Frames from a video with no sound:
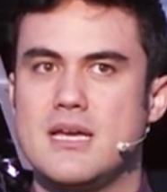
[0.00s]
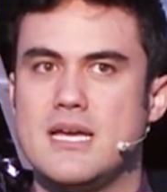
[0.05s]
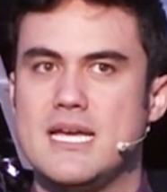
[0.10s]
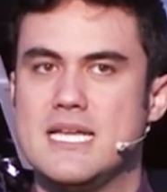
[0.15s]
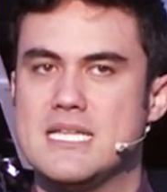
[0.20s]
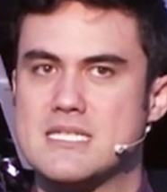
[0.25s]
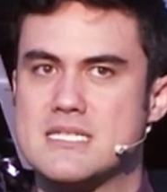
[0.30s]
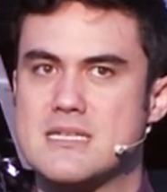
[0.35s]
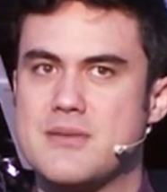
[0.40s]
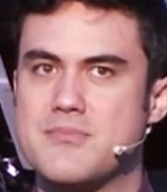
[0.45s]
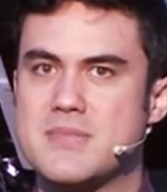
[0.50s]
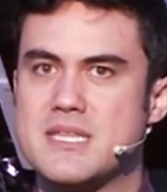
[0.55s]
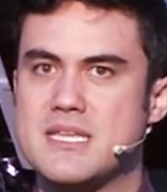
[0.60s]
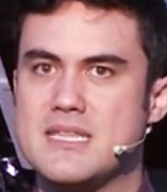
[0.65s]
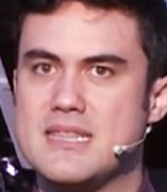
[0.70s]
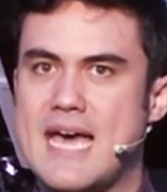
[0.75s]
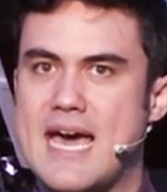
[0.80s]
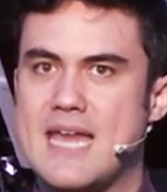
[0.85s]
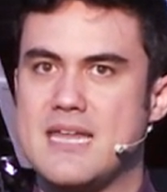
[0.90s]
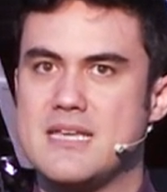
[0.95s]
It's
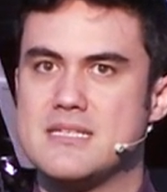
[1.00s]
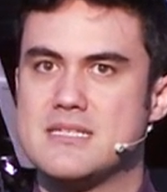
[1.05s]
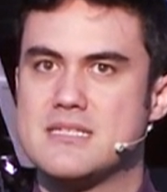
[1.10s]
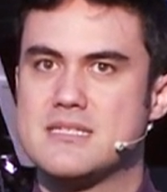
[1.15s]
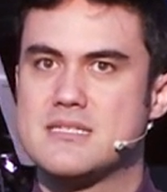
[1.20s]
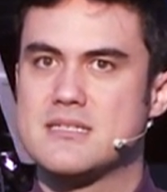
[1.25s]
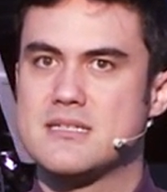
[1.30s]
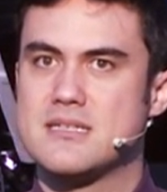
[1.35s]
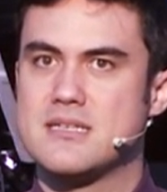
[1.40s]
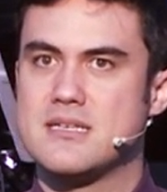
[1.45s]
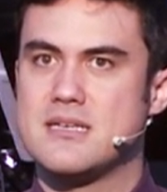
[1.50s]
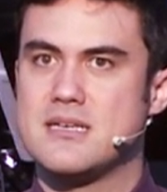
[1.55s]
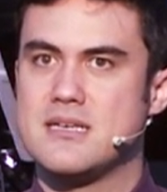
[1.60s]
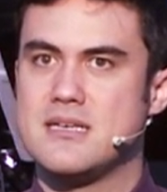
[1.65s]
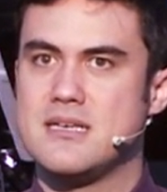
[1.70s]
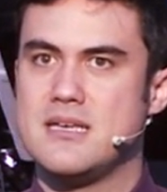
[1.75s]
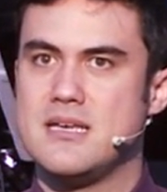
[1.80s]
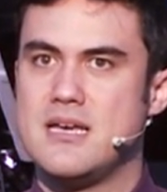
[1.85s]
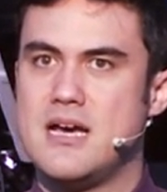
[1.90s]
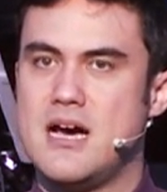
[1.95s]
something that is
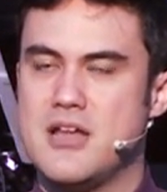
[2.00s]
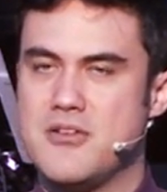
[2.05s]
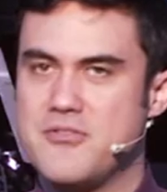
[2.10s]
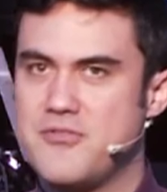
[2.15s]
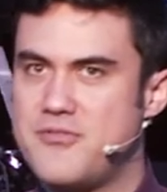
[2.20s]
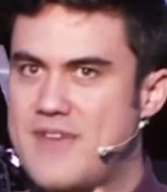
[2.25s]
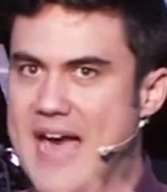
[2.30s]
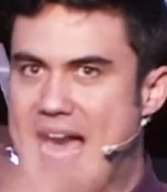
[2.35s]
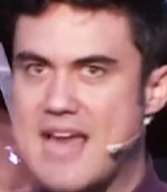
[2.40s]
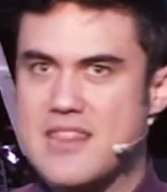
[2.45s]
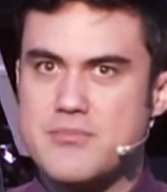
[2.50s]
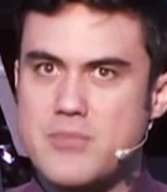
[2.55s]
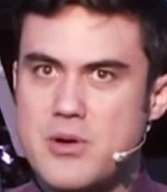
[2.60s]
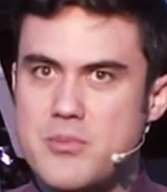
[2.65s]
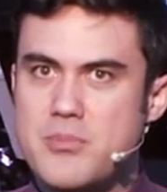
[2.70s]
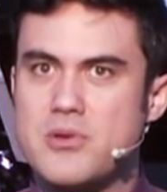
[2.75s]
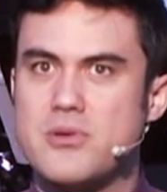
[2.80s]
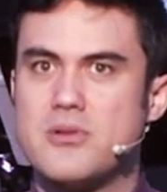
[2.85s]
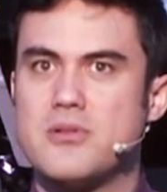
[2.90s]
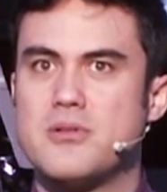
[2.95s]

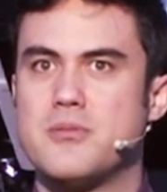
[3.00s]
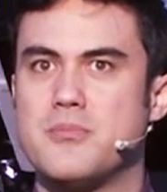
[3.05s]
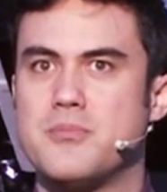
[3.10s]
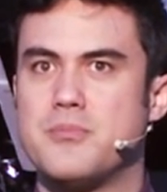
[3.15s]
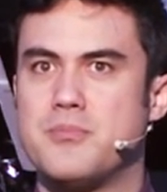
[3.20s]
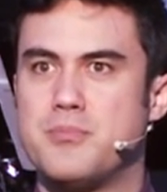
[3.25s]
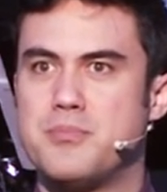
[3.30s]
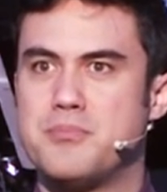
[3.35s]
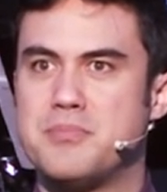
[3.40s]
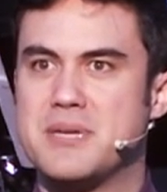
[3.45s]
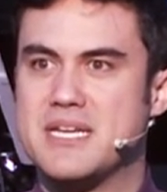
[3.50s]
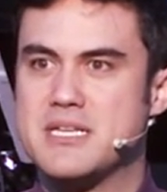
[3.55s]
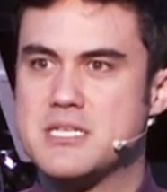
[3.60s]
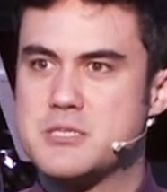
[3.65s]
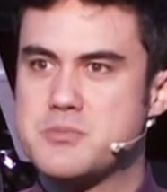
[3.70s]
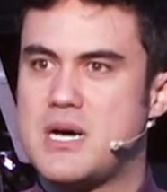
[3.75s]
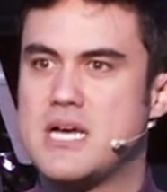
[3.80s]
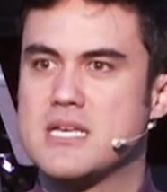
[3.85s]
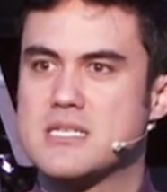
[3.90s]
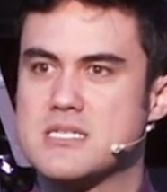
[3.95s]
unfathomable, but it's
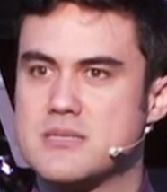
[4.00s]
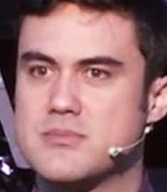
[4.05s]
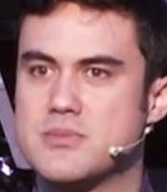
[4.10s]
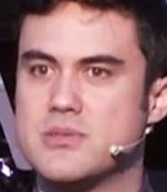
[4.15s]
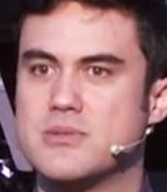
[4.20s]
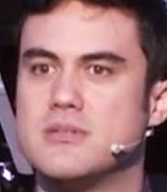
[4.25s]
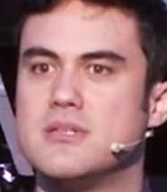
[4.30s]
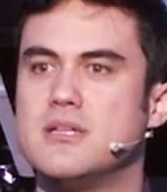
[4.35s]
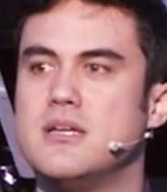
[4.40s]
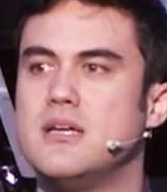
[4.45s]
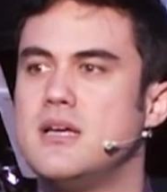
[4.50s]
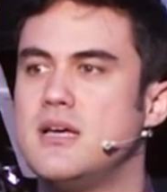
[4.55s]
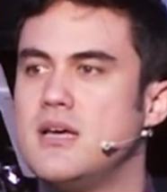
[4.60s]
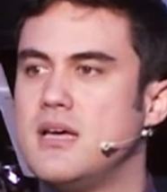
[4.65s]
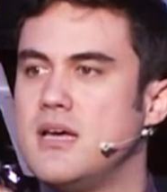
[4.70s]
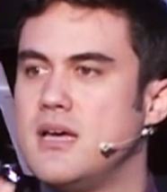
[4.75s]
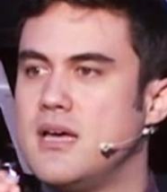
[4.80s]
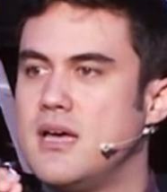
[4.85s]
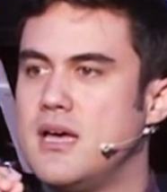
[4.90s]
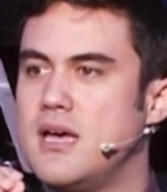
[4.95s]
possible.
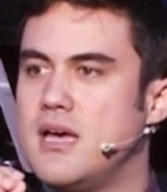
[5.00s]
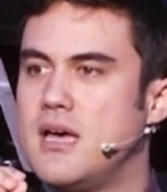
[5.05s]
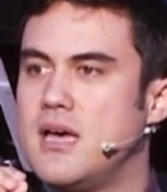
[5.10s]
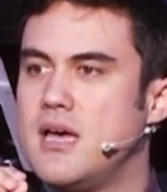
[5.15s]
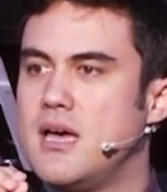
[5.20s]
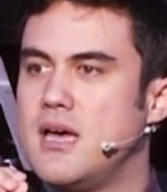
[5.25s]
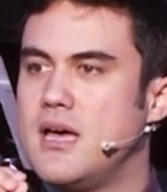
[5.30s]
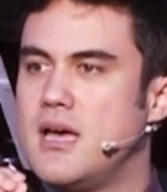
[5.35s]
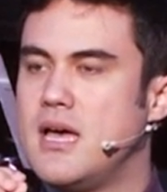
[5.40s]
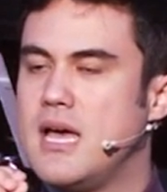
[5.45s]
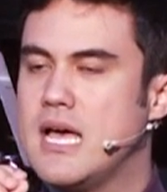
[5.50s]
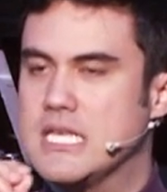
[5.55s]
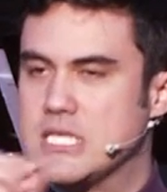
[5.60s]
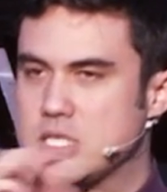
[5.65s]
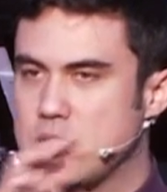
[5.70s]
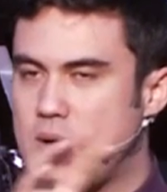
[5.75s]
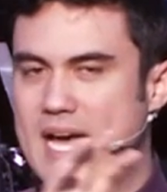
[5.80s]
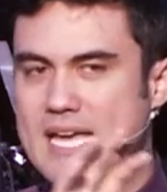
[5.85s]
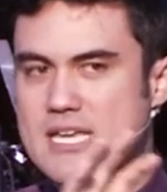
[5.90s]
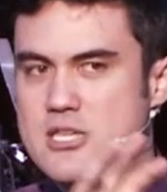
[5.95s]

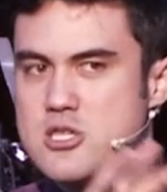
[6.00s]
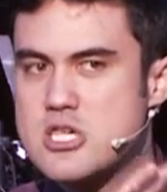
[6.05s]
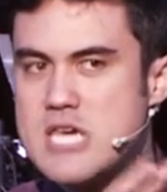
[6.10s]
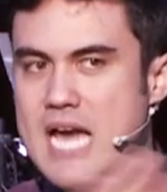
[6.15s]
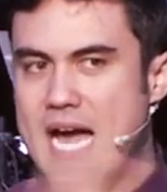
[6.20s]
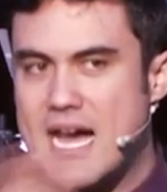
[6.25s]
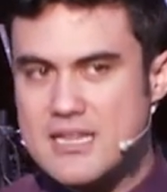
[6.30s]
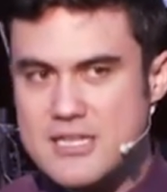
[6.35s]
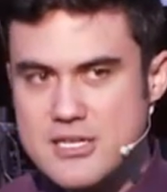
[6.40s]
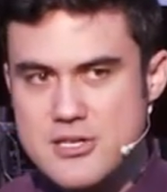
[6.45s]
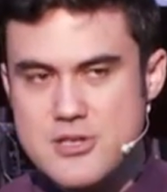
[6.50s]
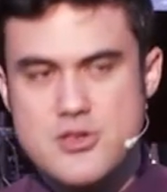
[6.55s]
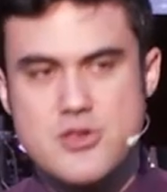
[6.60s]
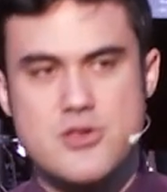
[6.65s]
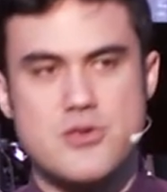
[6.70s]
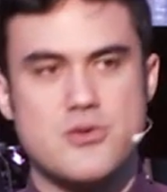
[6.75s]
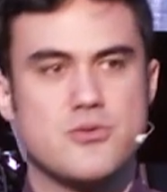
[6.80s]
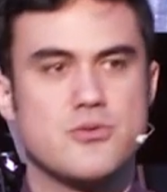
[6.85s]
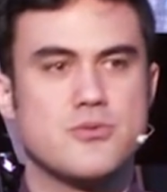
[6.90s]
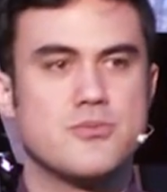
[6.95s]
So I challenge
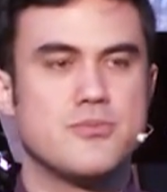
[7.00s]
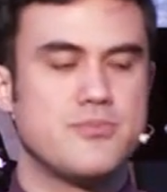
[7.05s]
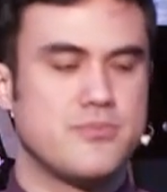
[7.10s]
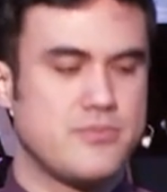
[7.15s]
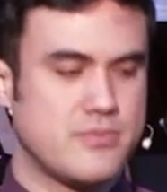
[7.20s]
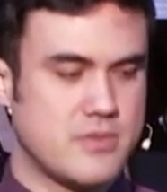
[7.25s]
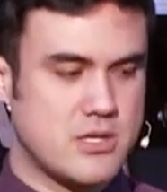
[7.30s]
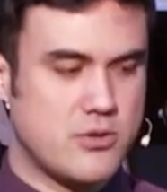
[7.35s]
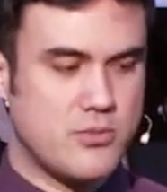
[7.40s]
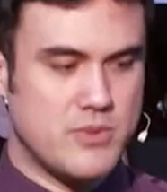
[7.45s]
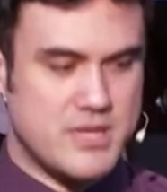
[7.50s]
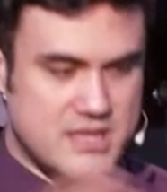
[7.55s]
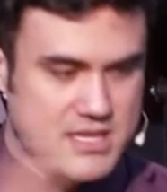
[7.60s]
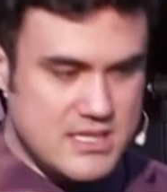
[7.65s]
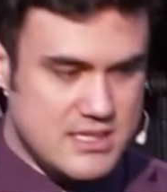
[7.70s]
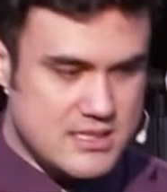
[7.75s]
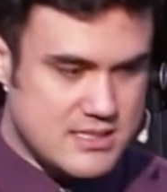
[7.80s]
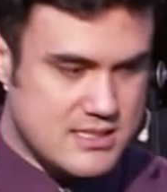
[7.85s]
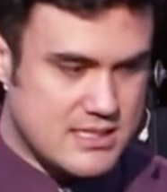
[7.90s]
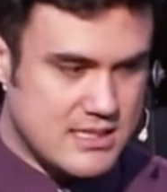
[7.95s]
you, with
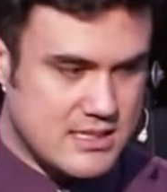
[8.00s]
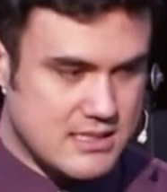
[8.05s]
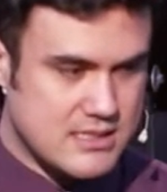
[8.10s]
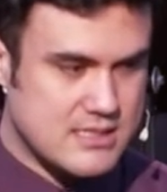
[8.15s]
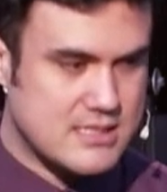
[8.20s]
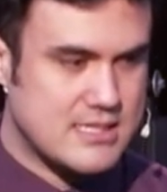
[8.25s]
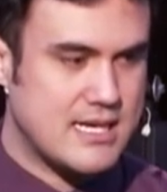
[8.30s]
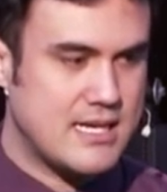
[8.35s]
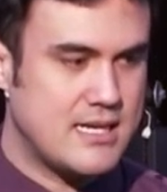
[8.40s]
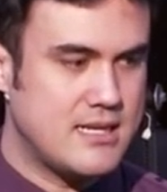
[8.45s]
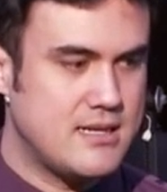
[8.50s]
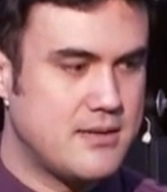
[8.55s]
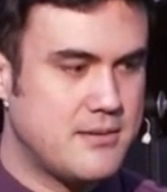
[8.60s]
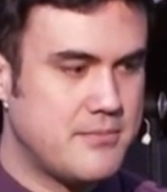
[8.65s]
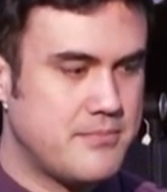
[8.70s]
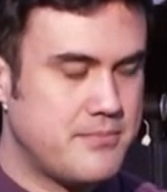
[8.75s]
these things said,